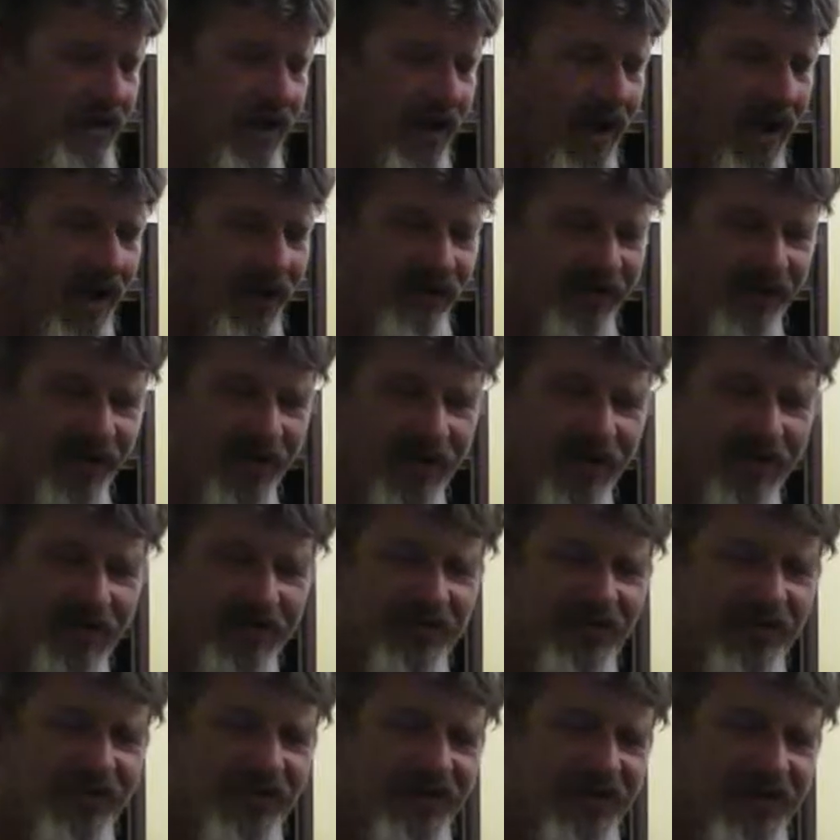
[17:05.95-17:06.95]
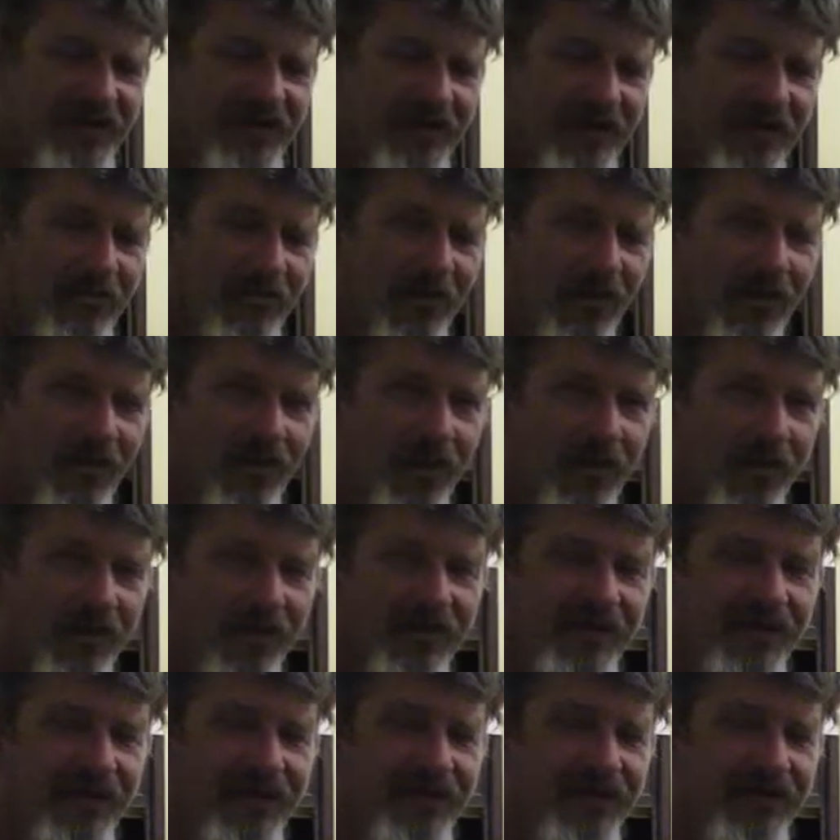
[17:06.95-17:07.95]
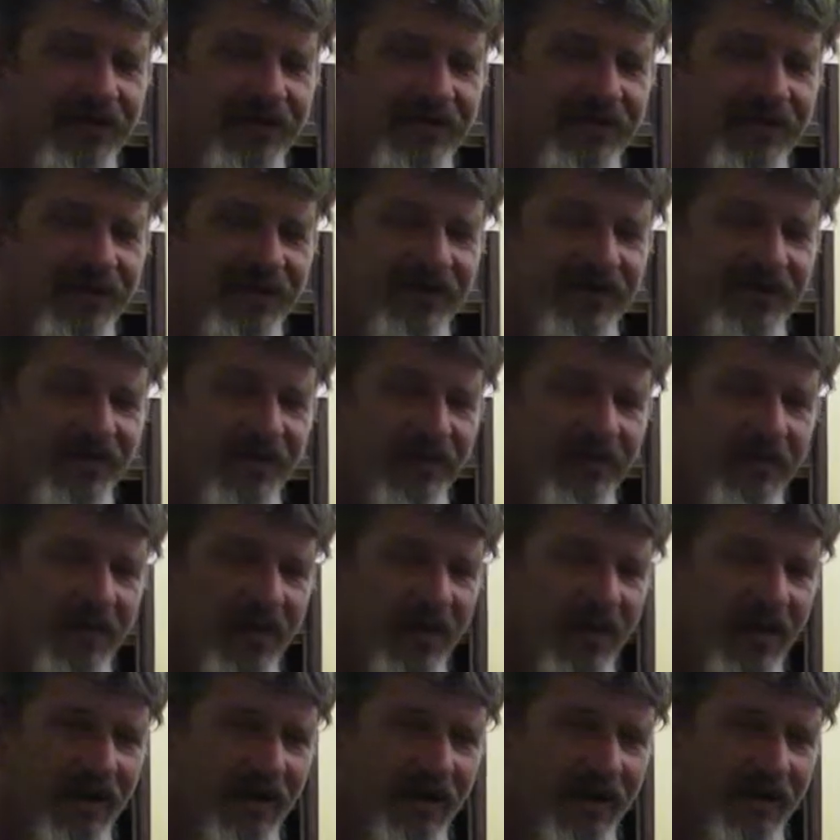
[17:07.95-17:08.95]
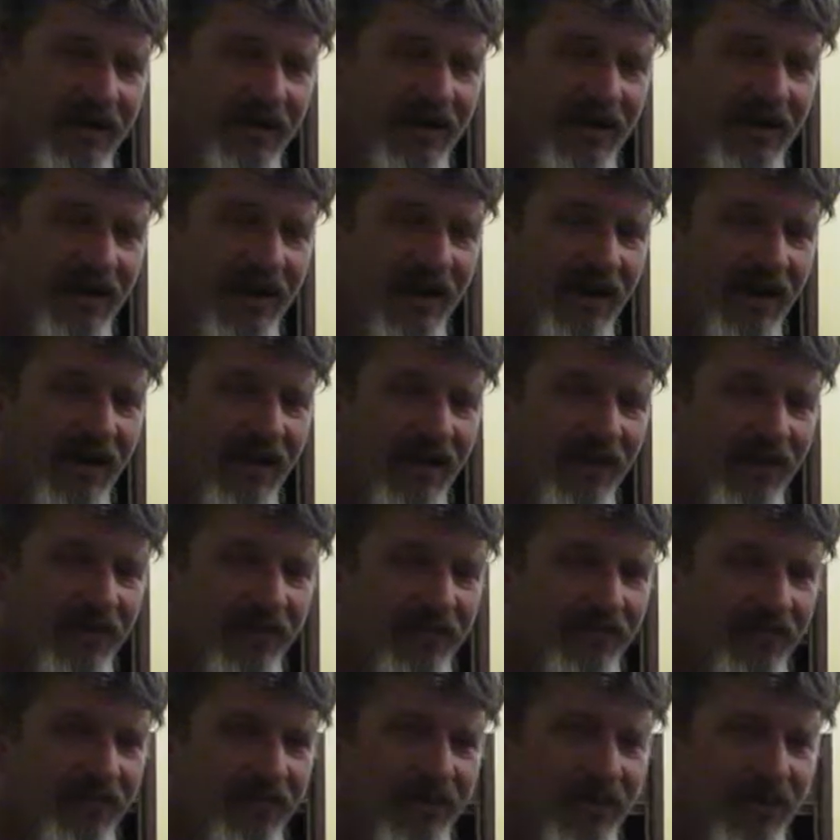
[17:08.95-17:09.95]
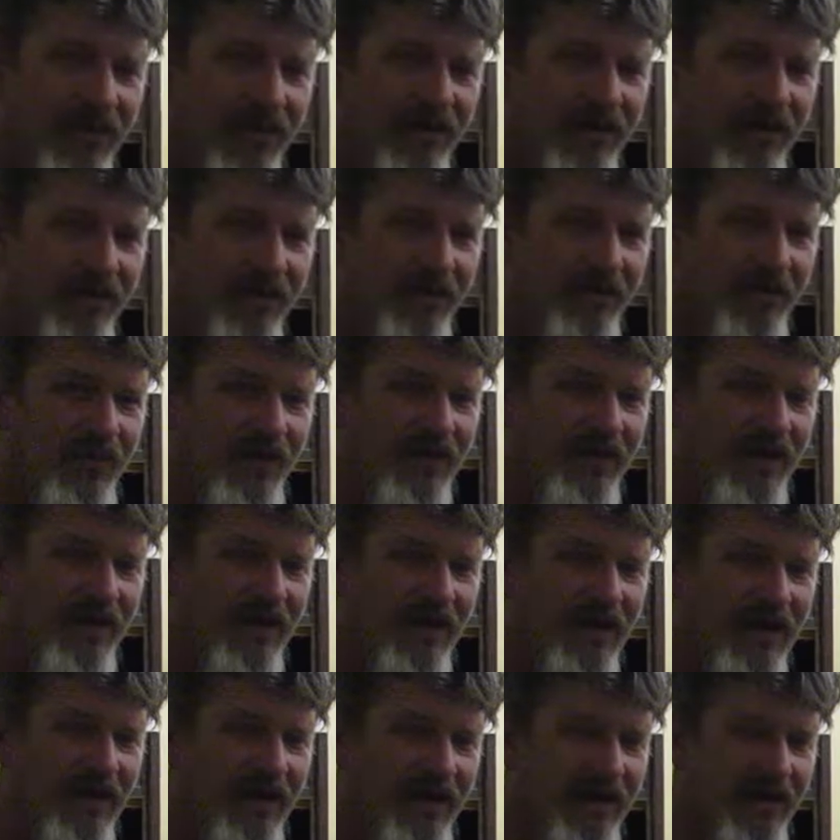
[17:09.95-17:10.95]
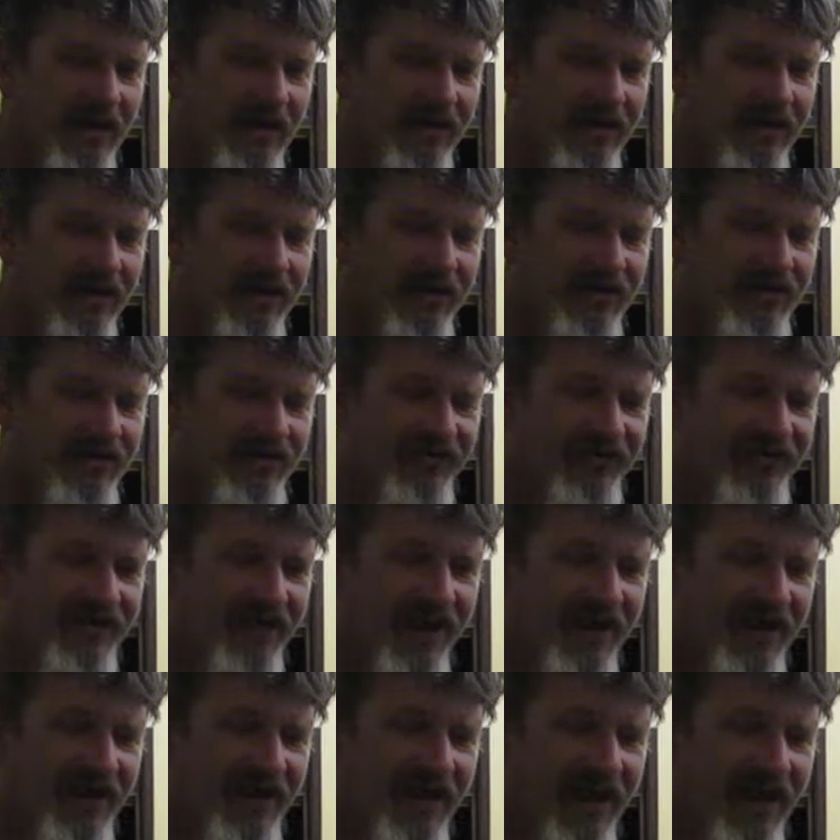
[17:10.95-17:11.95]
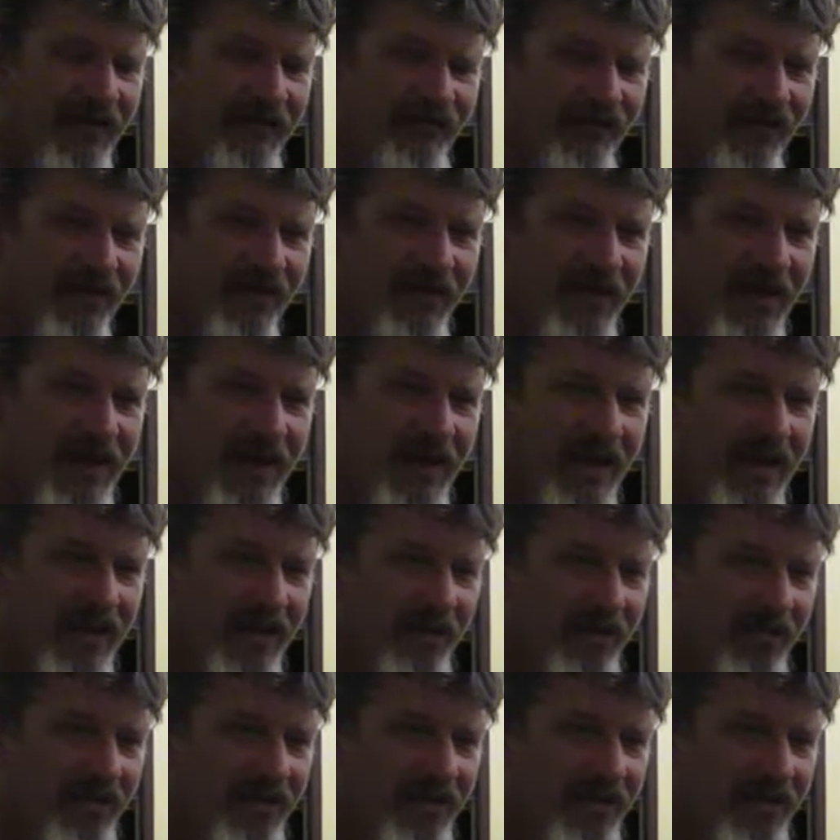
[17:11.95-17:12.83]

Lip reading: Hopefully I'll talk to you tomorrow with the new system, and we'll start again from there.